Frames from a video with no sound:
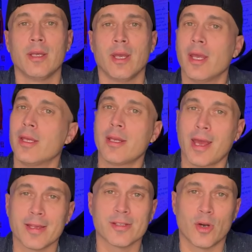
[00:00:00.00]
And
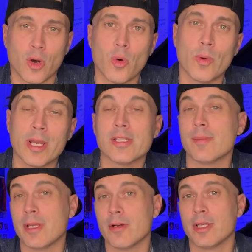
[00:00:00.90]
as always, I'm
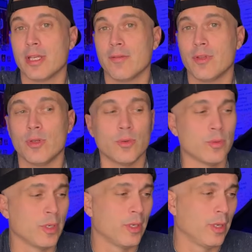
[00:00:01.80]
here to give you
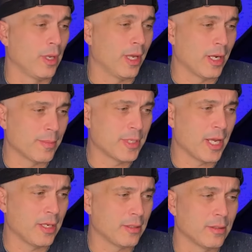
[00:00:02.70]
an
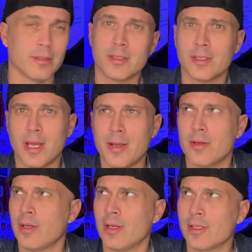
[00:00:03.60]
update. It's not
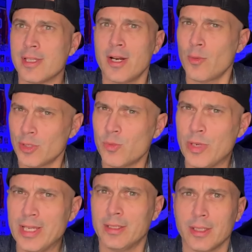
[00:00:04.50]
always
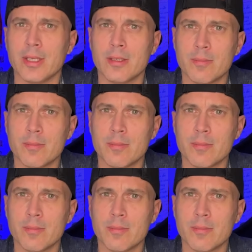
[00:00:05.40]
weekly,